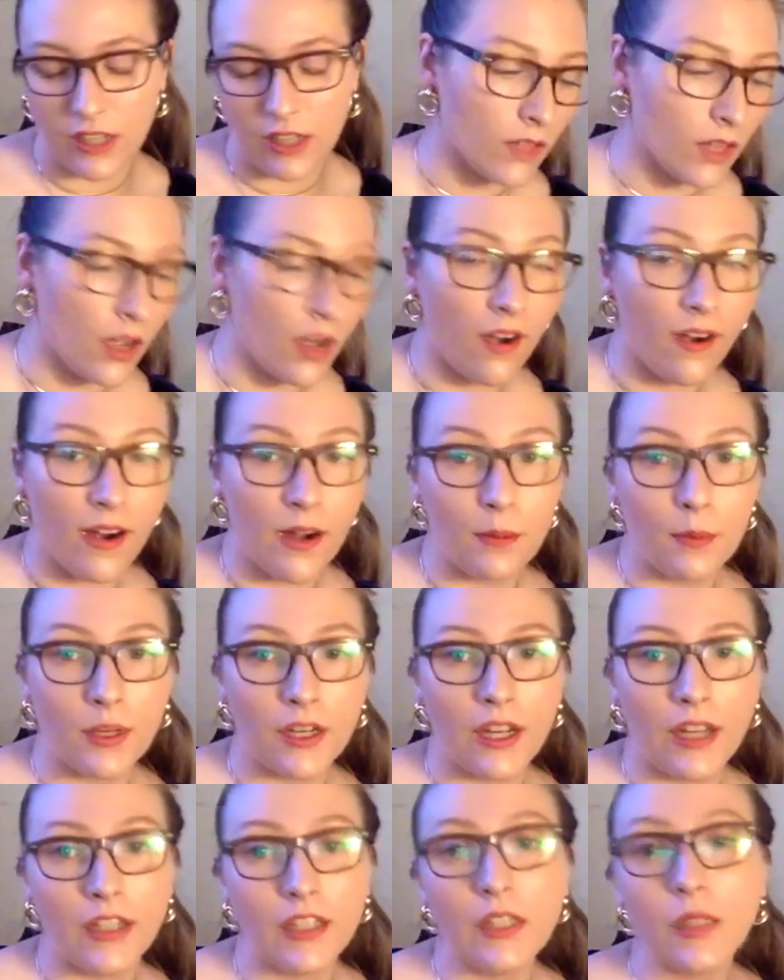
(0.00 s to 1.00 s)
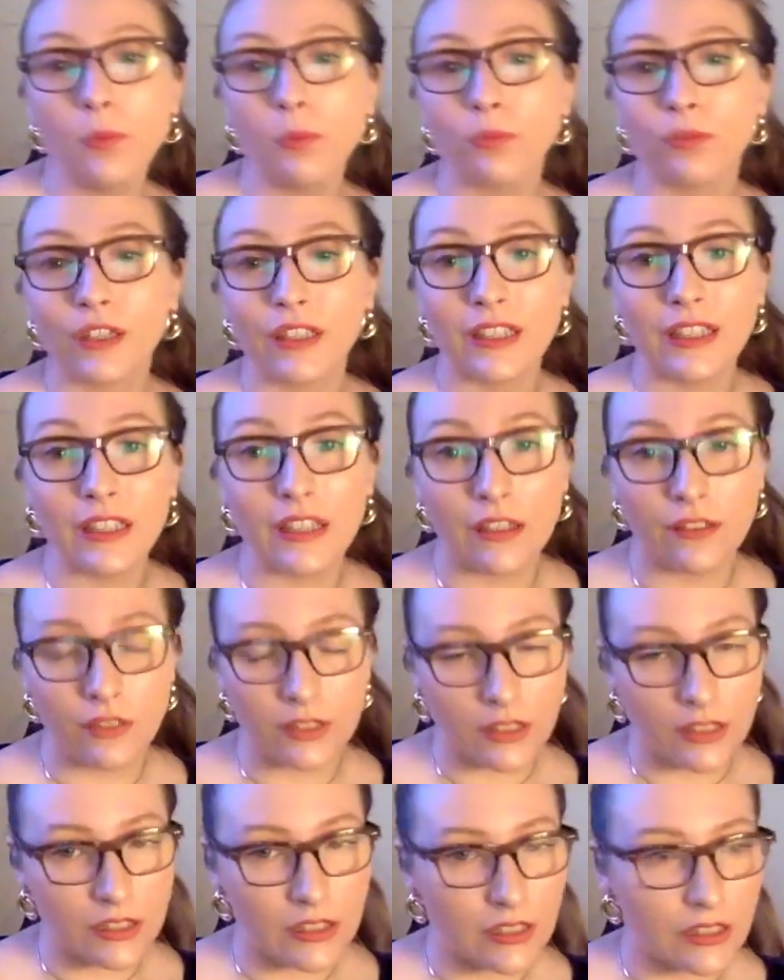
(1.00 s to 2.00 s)
uh, but I ended up really
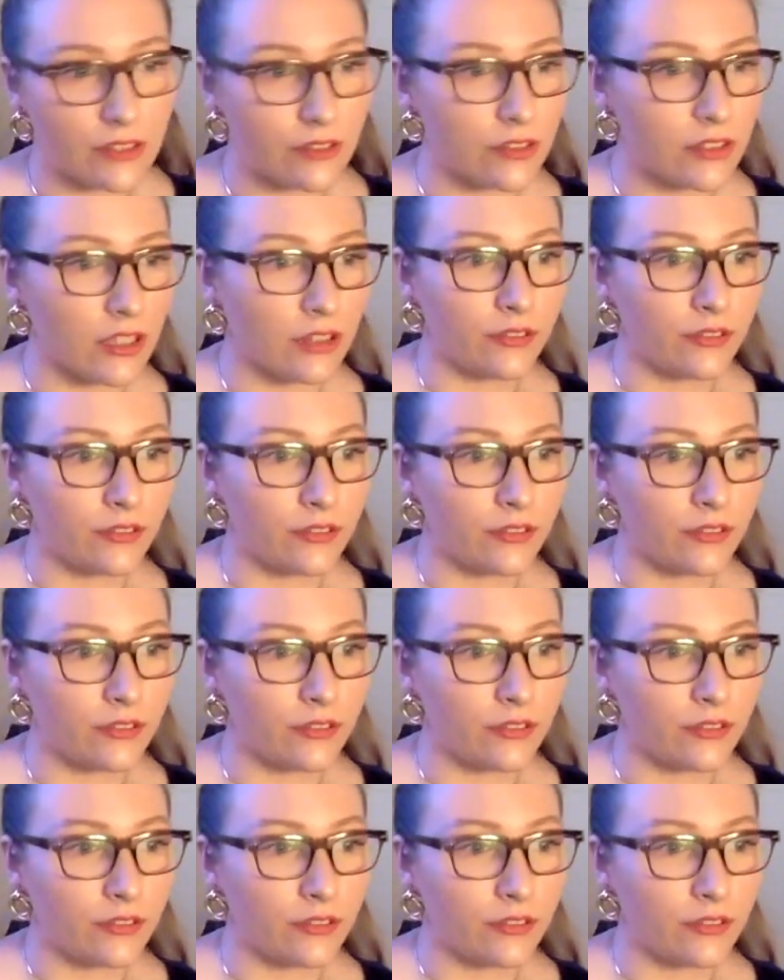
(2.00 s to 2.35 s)
loving this series.